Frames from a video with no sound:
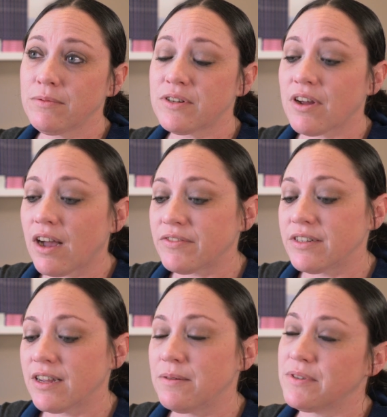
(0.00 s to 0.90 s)
which
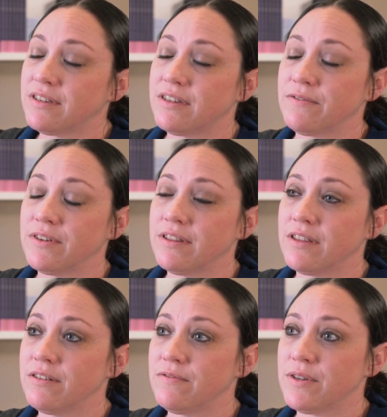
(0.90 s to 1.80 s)
oftentimes is different
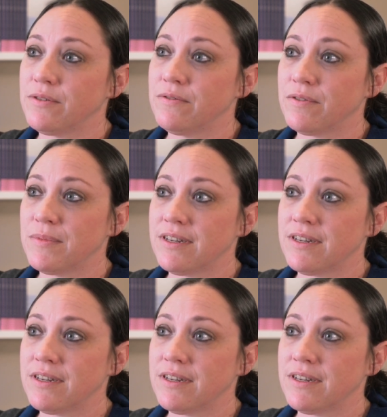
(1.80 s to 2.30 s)
than viewed from